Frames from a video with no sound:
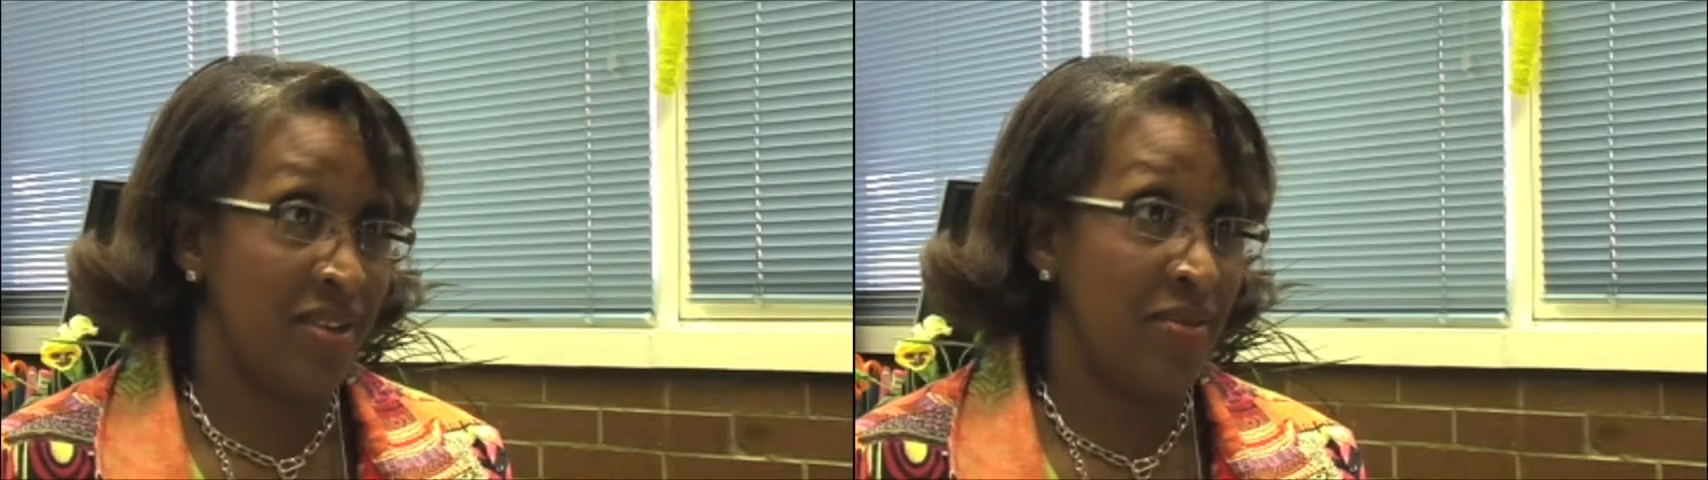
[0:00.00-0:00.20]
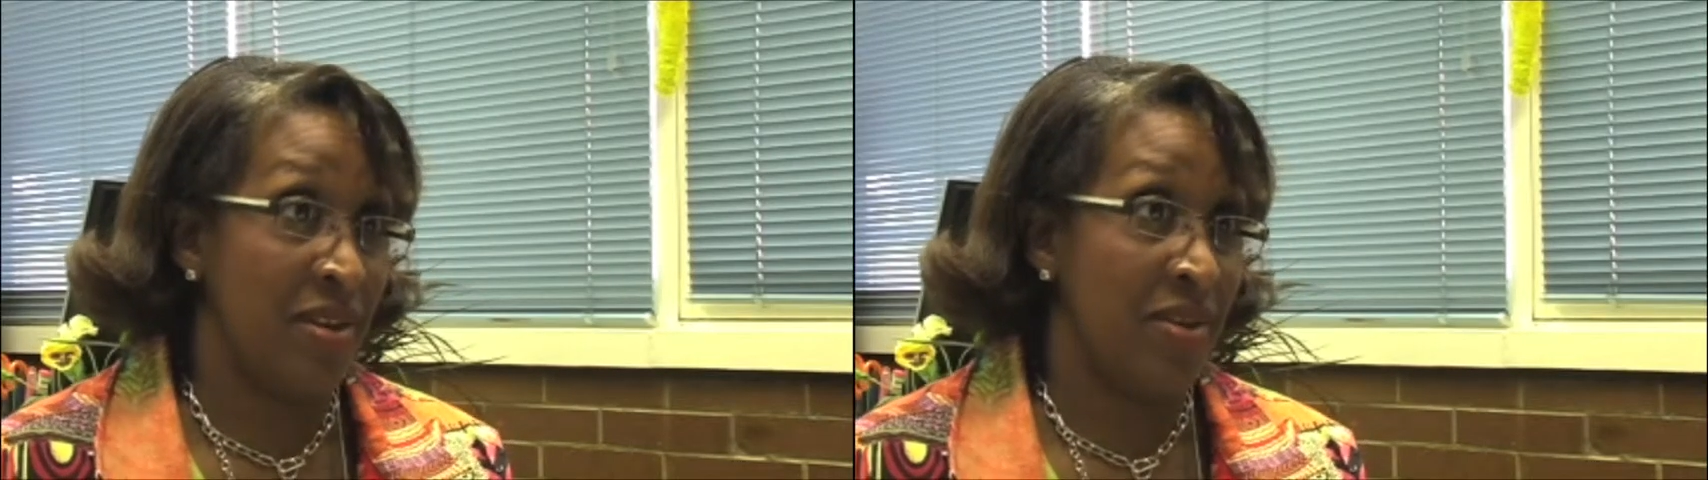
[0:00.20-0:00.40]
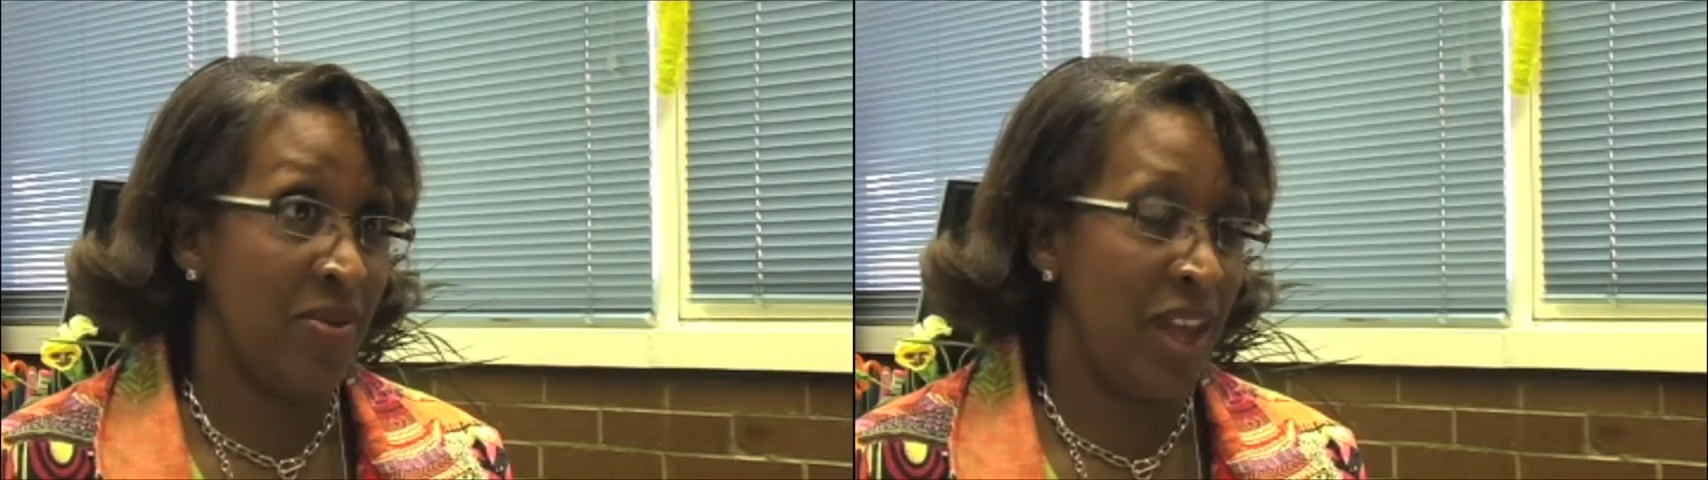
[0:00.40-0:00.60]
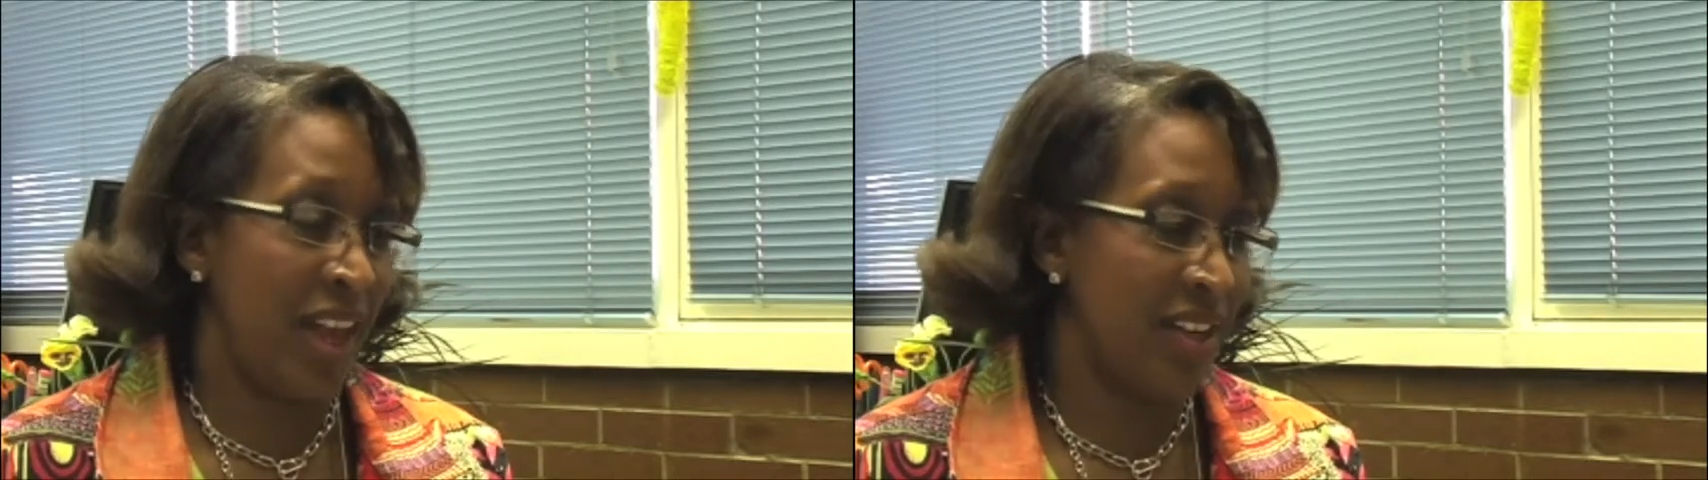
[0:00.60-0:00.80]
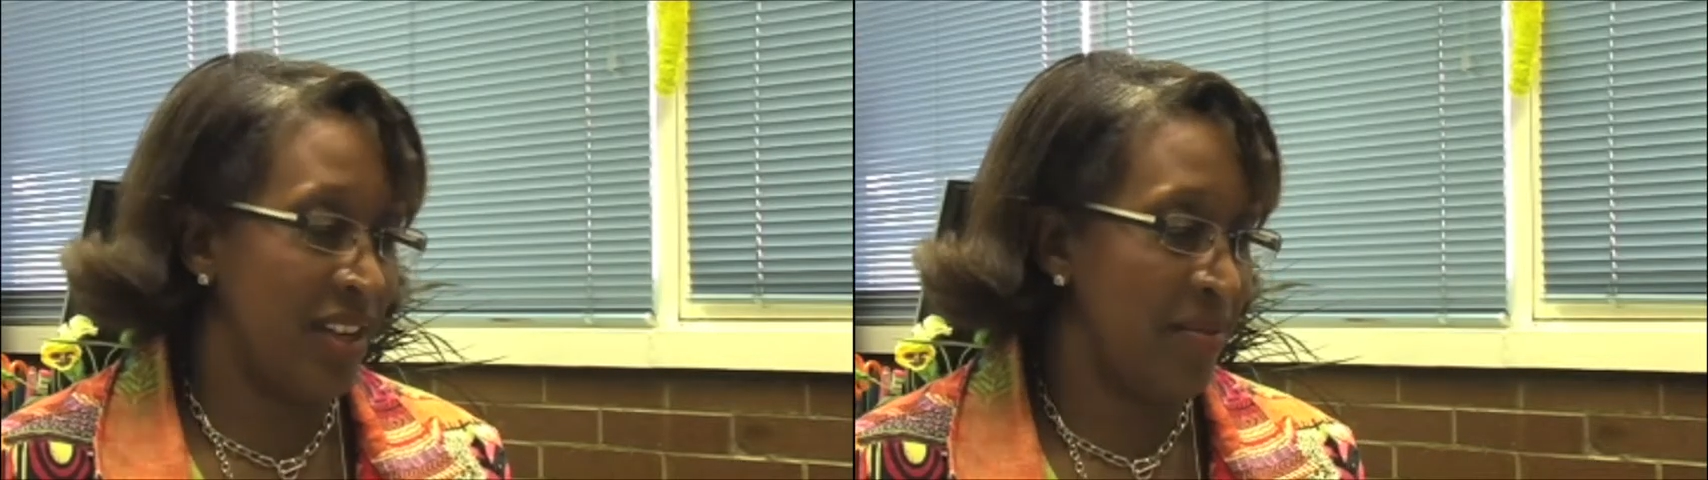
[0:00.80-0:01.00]
growth
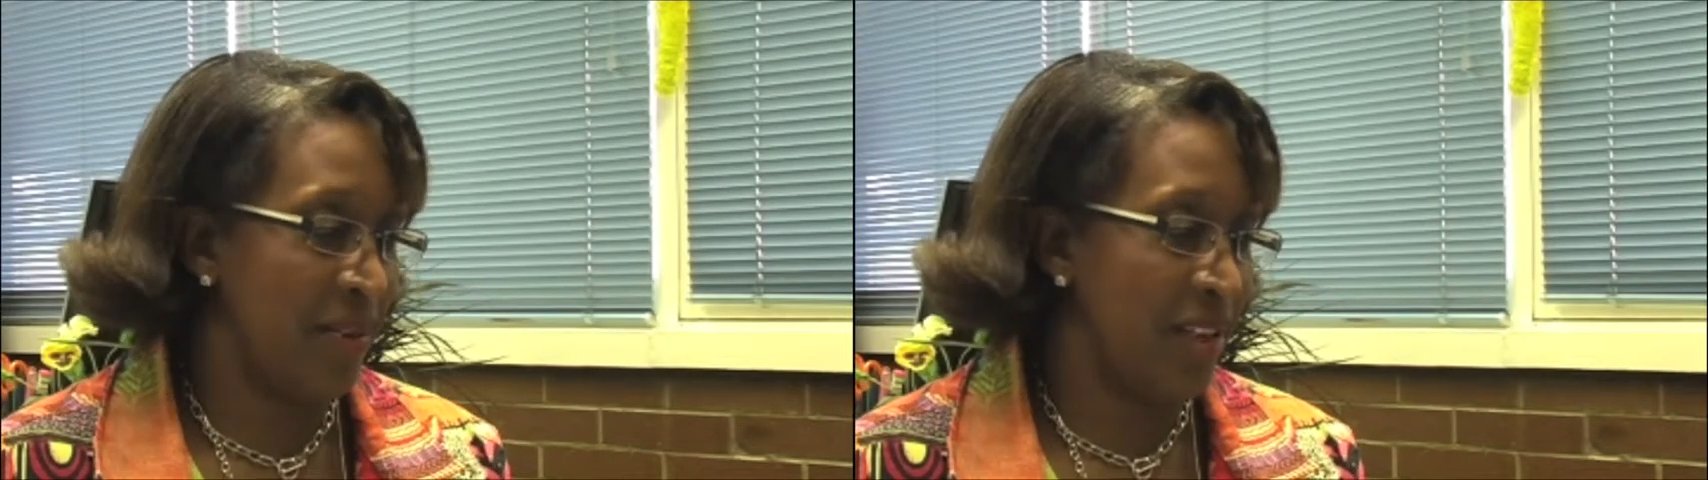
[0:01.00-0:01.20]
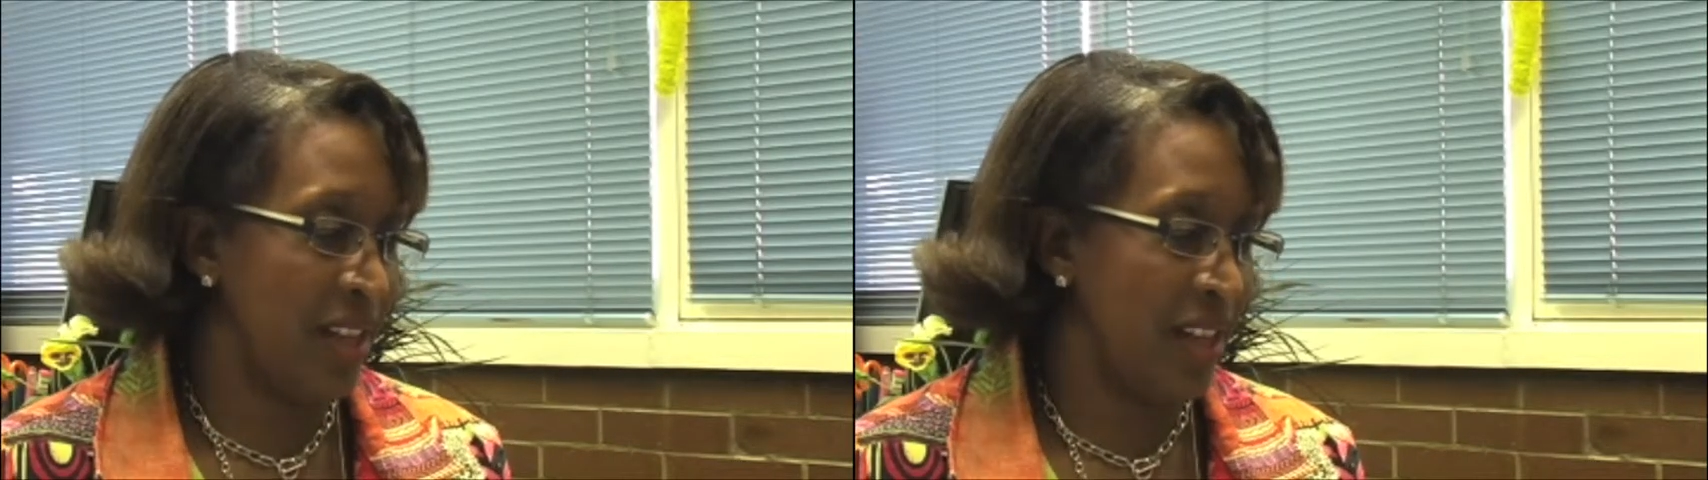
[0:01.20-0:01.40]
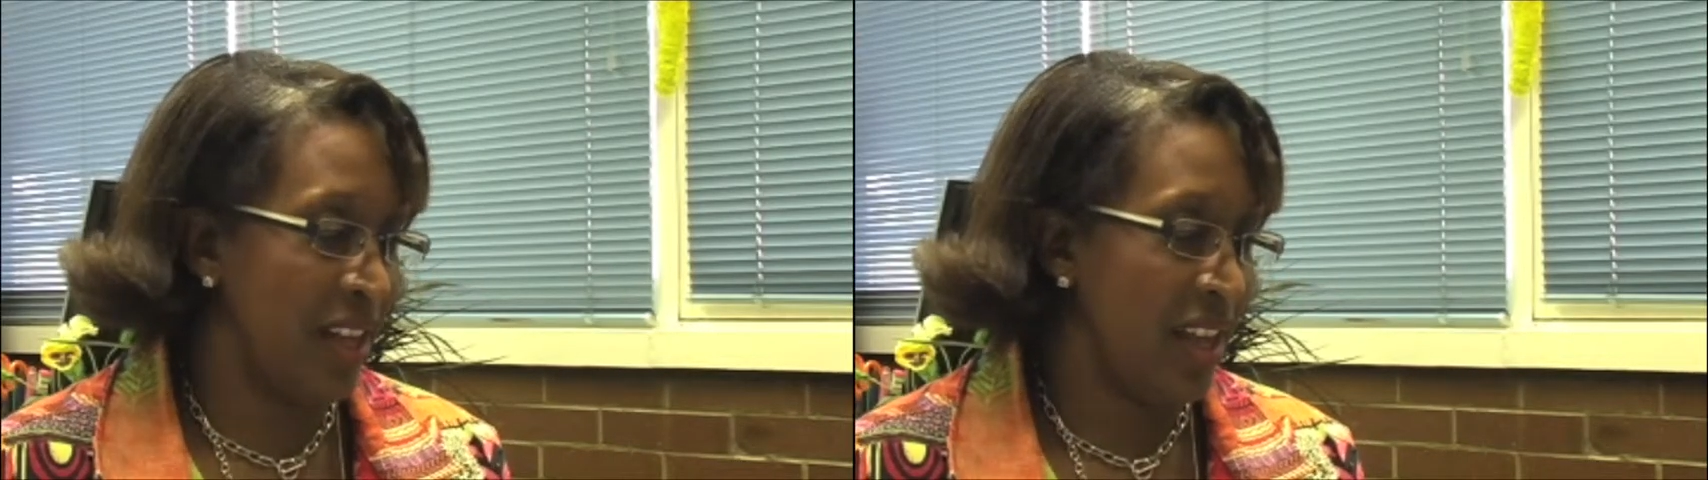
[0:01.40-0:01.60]
academically.